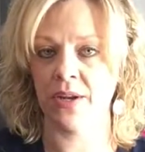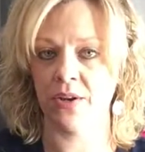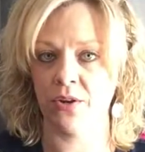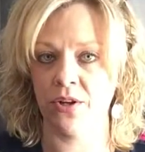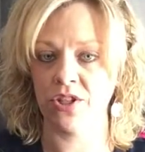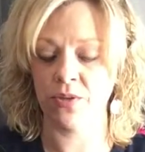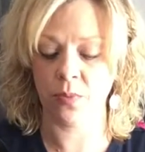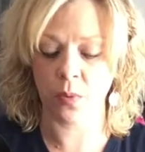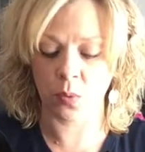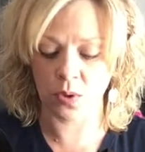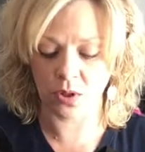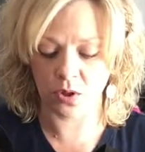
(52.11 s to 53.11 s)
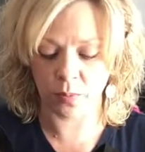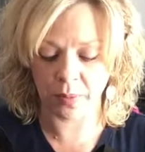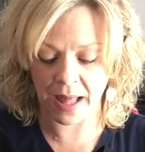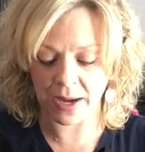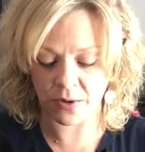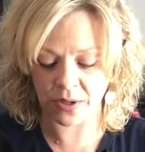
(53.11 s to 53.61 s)
Encourage, and Reward little
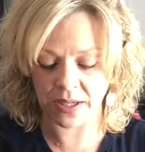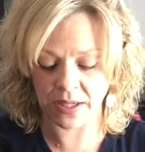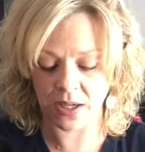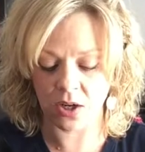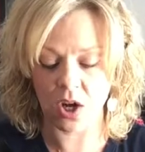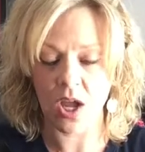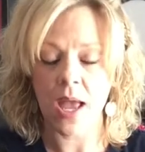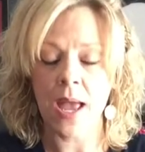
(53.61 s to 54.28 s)
placard in here,